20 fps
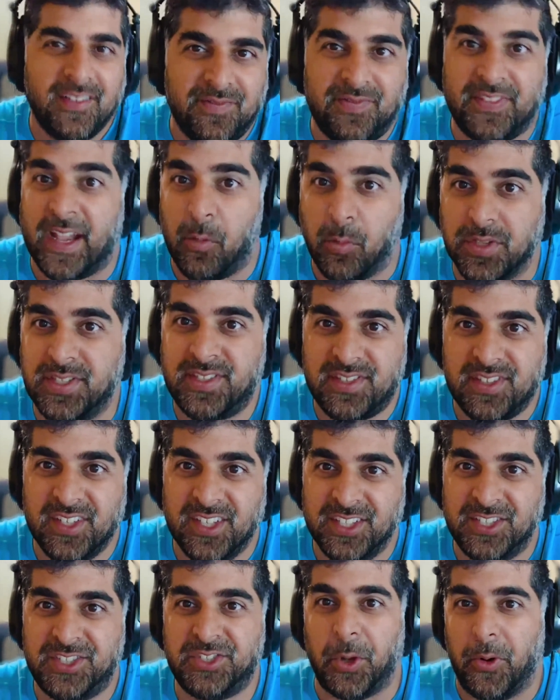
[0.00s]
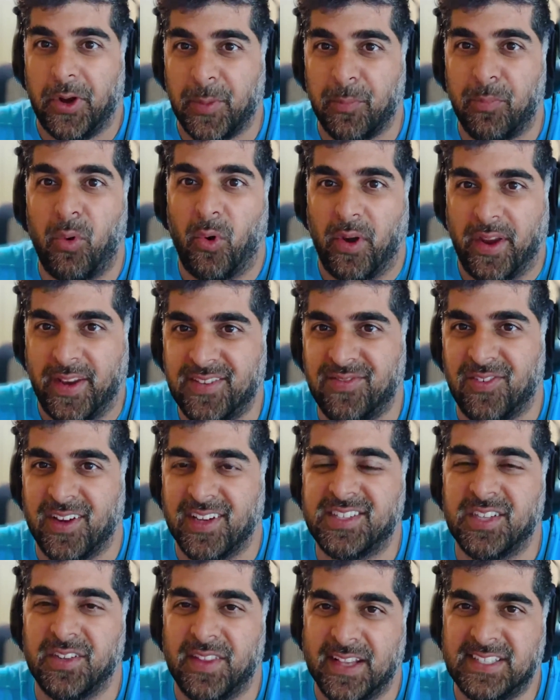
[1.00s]
That was starting point,
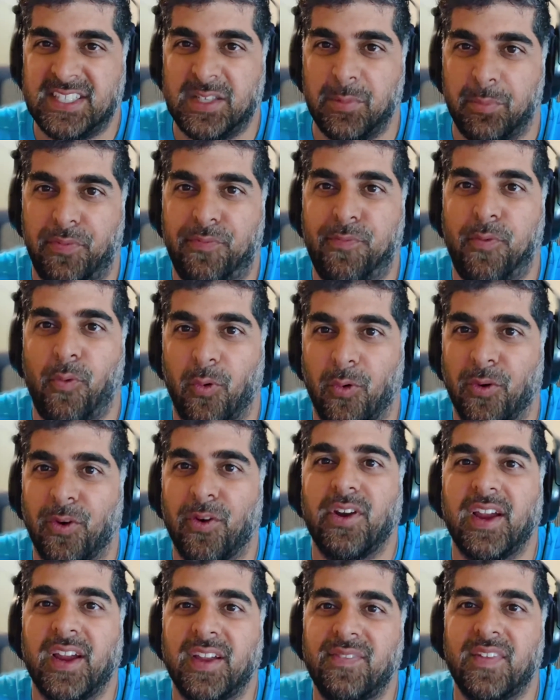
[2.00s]
right? So that's the before, yeah.